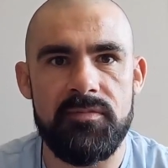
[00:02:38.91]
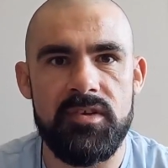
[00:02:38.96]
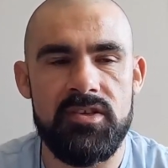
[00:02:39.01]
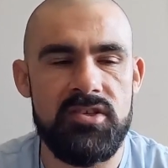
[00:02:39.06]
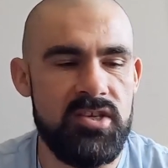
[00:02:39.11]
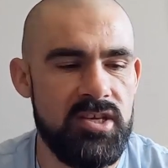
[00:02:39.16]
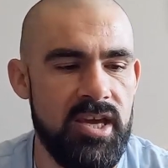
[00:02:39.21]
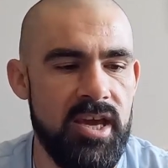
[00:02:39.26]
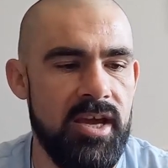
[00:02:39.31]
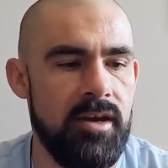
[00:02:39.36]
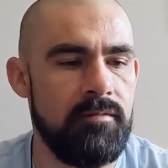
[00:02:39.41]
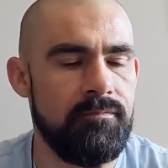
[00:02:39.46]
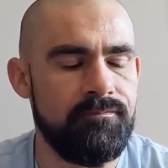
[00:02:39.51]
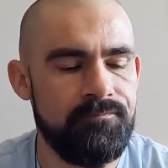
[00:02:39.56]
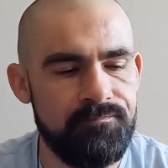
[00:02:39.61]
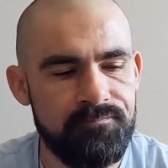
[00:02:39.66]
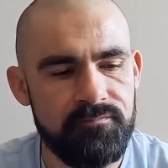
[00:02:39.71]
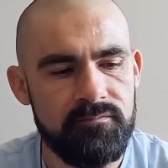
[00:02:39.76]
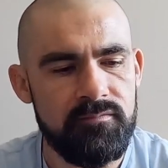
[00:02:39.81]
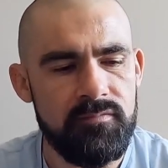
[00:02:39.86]
So yeah,
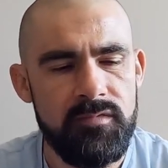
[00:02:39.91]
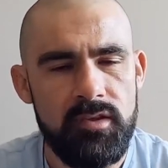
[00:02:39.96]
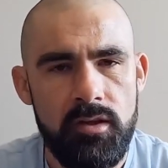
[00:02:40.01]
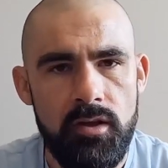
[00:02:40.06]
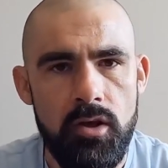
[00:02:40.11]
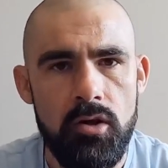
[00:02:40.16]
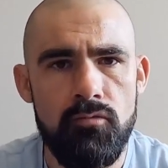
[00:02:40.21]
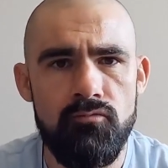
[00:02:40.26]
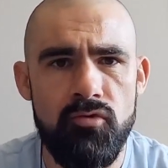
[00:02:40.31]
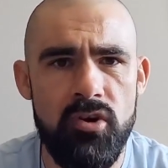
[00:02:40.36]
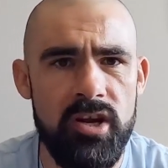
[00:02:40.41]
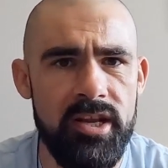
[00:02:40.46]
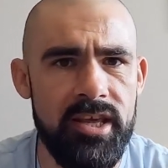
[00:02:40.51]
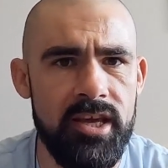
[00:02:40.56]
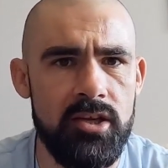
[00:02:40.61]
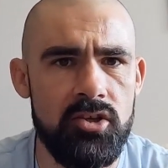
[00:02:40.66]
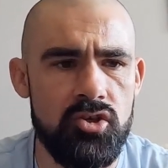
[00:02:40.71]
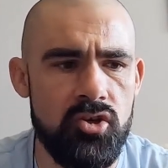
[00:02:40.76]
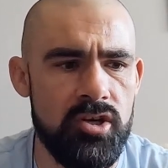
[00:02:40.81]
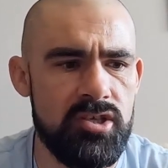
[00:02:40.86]
really
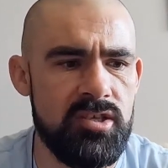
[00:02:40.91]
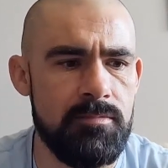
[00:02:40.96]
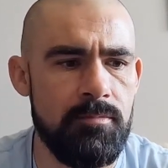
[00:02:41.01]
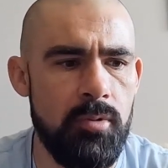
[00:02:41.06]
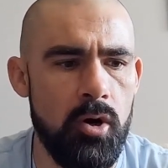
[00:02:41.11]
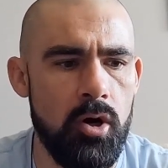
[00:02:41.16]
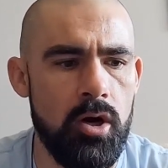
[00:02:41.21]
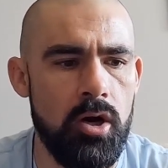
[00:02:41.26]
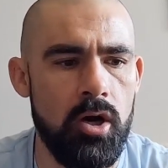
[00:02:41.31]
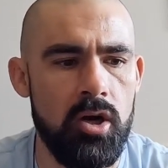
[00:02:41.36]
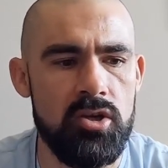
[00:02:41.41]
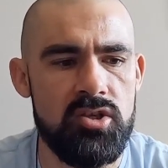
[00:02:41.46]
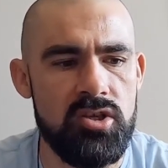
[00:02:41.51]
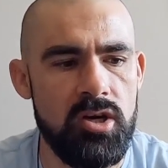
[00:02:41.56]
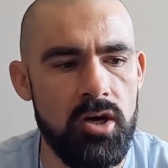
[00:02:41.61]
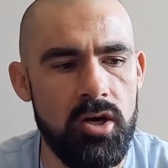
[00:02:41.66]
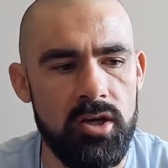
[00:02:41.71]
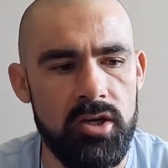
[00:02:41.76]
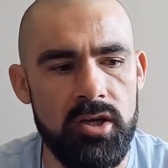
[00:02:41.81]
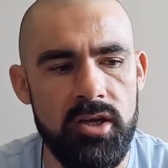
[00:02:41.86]
interesting podcast.
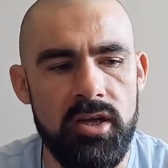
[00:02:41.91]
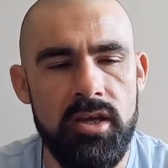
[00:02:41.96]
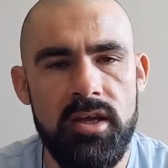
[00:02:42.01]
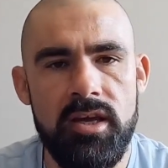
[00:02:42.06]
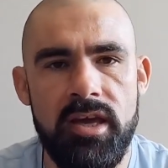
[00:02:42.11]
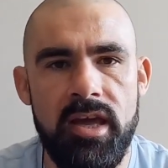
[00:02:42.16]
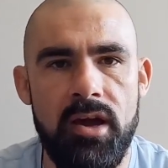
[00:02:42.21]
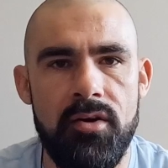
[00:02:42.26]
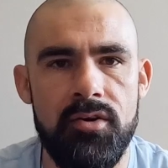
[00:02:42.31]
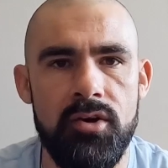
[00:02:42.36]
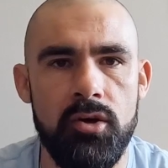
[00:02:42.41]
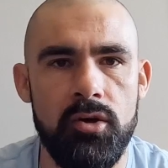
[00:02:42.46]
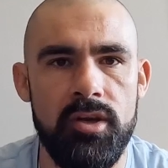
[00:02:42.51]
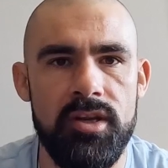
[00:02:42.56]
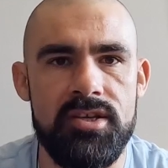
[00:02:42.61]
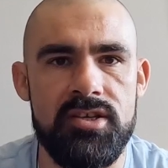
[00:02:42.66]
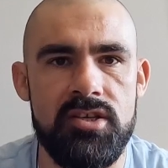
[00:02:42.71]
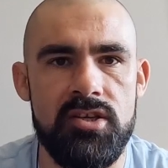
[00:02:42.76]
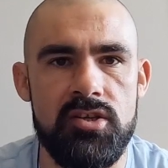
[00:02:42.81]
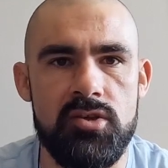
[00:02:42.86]
I'm going to carry on
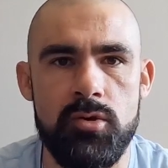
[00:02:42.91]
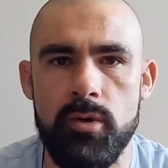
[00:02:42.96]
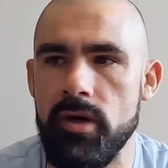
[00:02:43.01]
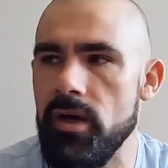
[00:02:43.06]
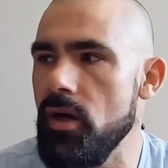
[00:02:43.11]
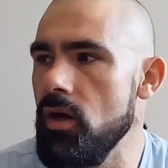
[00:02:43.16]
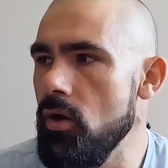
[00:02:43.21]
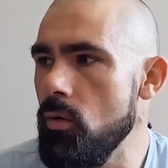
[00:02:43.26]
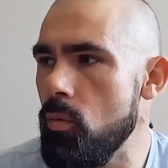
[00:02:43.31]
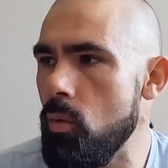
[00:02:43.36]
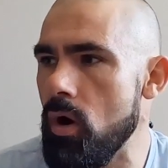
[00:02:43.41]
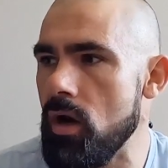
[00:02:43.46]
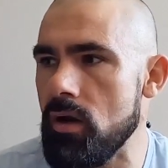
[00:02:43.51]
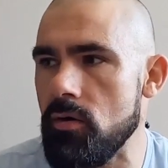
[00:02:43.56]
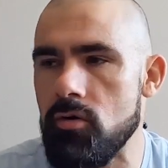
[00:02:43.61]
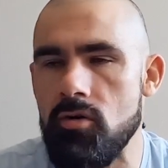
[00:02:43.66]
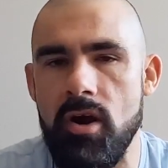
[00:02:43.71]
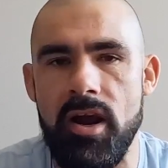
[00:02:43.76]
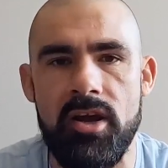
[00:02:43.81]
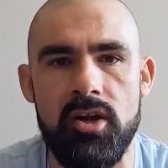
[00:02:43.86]
listening to it while
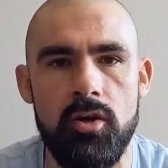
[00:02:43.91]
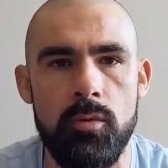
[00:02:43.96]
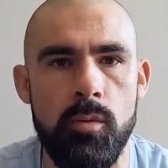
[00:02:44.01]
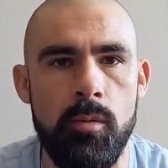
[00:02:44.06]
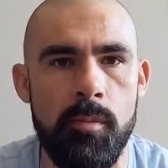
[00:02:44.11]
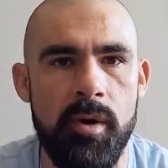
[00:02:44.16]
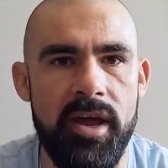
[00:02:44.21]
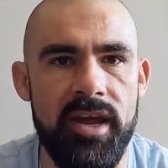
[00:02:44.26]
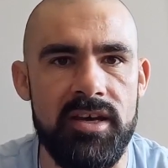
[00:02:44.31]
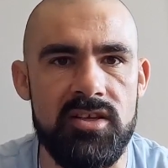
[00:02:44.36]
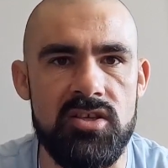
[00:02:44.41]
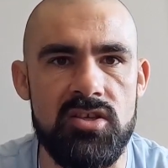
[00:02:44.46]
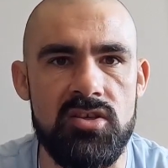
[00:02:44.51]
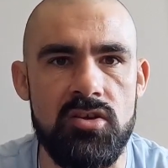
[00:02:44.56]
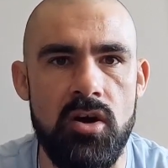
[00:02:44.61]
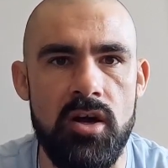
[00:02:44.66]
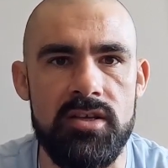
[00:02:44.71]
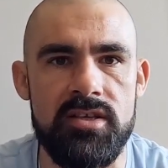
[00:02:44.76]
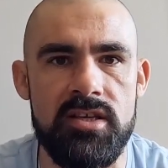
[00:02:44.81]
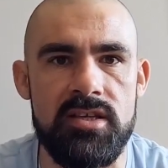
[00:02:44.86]
I'm cracking on with my
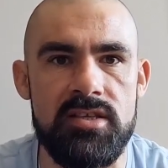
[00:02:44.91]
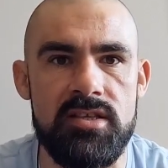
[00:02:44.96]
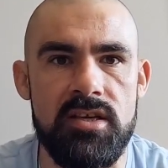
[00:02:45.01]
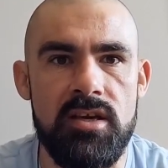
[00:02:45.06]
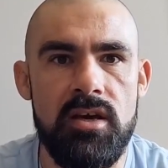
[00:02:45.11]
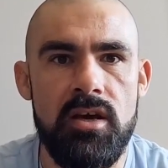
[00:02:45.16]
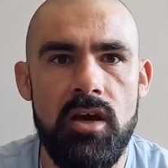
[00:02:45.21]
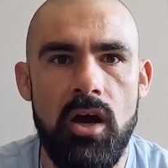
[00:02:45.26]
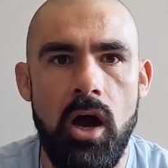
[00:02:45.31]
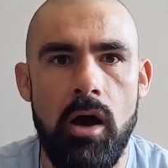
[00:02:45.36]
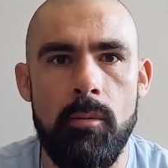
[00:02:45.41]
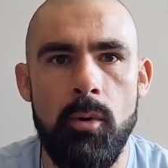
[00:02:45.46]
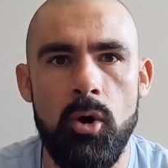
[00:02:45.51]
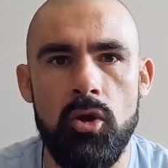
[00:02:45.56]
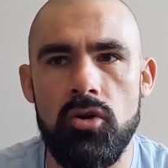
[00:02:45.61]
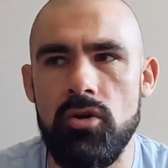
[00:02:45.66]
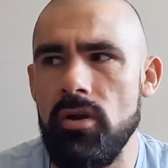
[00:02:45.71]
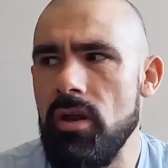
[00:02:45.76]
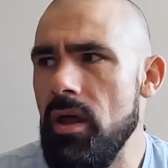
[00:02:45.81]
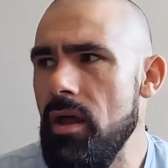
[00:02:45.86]
exercises. I'm
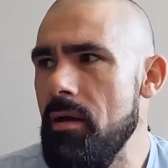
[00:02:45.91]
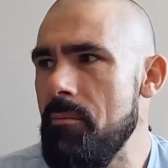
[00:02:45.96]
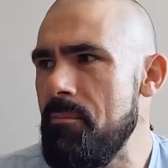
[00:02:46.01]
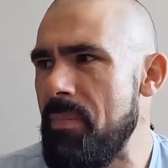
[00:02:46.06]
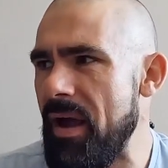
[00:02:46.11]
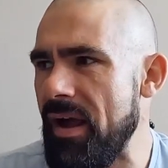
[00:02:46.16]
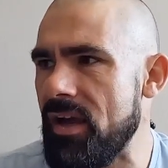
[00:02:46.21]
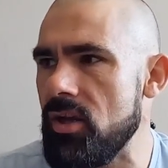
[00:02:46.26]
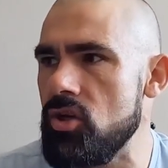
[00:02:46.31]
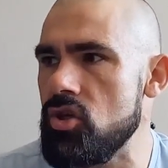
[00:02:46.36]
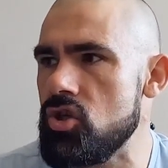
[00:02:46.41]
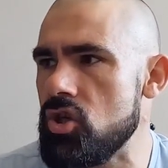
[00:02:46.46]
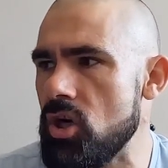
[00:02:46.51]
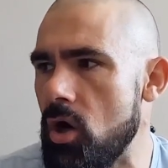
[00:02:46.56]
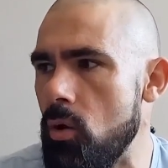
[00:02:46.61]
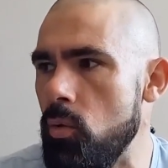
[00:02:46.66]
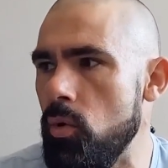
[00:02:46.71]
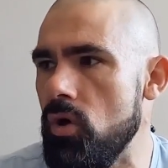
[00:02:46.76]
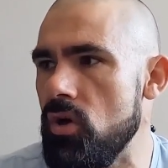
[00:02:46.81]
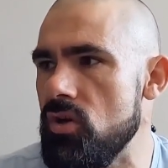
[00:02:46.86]
on back and
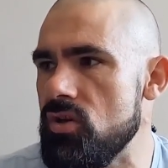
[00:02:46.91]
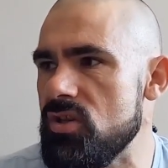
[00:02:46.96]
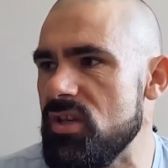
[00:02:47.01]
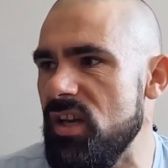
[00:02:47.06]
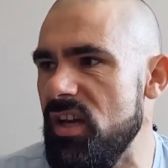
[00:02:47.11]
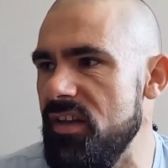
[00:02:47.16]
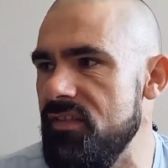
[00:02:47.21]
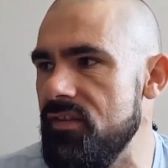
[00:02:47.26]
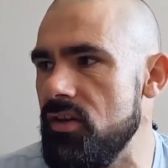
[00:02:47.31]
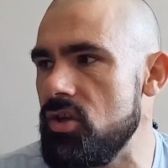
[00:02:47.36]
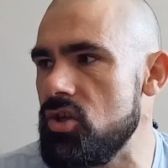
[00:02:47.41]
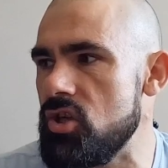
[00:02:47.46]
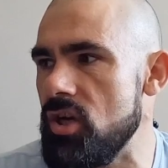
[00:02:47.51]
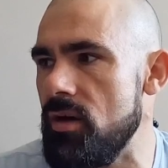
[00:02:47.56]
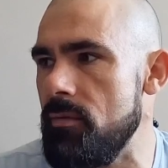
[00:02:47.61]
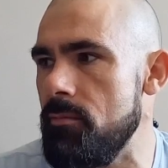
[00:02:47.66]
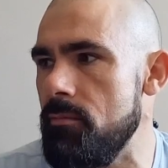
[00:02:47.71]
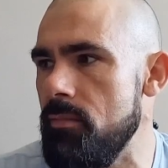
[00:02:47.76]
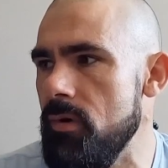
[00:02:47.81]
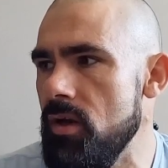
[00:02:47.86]
shoulders in the
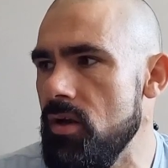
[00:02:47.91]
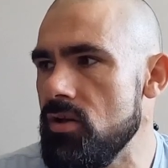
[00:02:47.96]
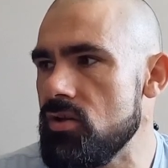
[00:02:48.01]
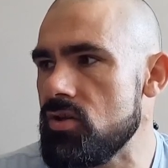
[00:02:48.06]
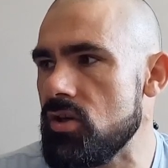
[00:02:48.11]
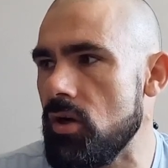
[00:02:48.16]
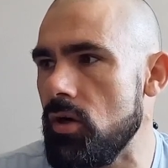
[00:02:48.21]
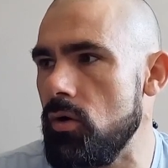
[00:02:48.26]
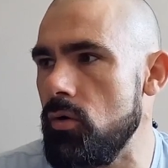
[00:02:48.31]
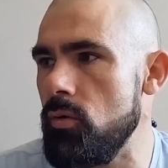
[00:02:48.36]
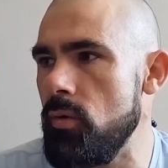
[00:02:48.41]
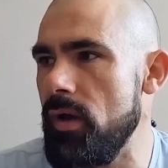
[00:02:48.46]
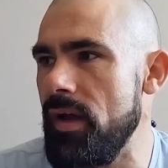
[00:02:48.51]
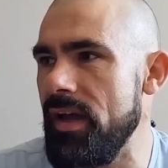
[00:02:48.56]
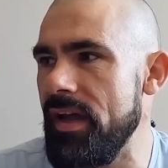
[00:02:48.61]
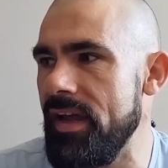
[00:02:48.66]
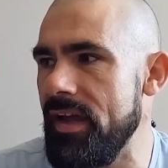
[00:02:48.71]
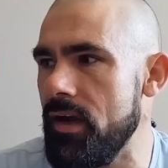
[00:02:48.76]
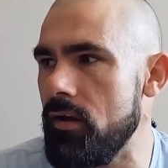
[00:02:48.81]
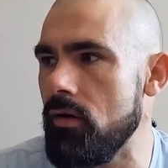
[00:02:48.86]
gym, so
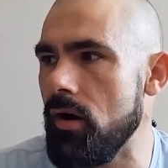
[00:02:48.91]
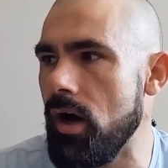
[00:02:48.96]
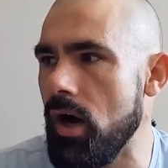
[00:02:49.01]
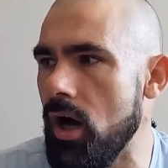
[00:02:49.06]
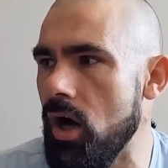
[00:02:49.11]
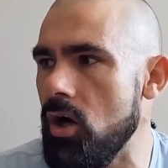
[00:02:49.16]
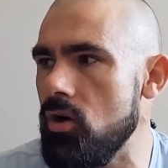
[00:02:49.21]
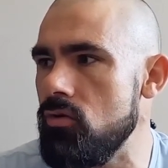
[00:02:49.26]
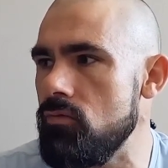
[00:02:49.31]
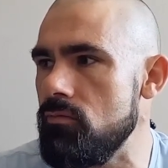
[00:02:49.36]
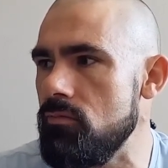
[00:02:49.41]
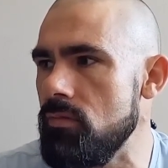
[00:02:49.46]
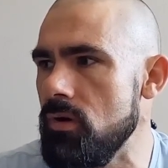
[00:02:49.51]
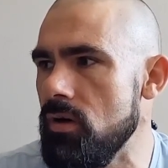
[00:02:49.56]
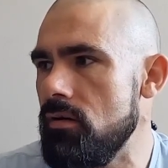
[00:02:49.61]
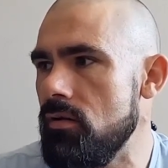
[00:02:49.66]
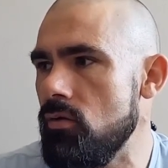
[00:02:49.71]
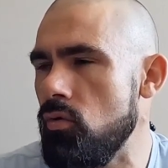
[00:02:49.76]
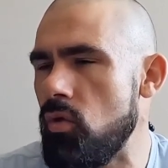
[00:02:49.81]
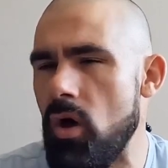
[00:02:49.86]
here at home,
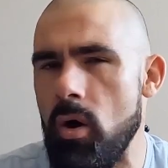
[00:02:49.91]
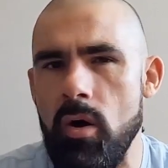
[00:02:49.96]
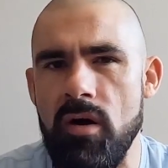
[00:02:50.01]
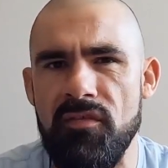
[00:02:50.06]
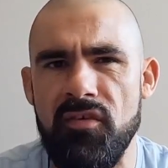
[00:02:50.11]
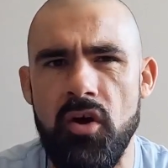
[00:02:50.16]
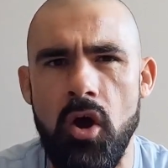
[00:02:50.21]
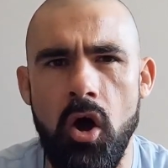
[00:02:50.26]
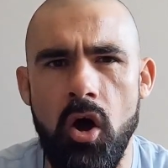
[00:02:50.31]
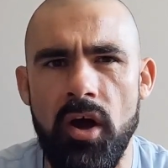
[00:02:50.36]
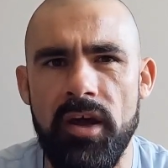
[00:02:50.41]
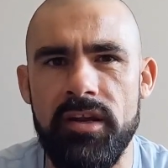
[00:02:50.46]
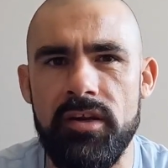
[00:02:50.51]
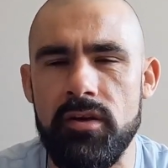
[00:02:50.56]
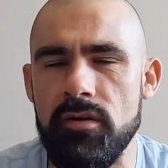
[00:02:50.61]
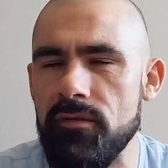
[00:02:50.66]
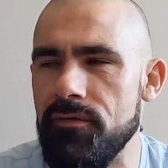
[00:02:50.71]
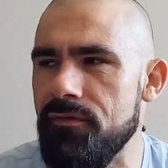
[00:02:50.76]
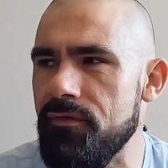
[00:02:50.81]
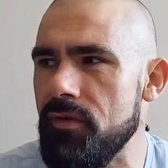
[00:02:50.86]
although I've kind
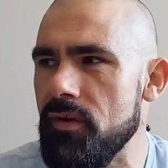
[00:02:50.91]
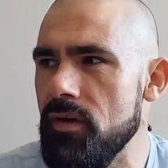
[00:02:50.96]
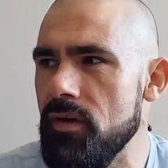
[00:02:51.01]
of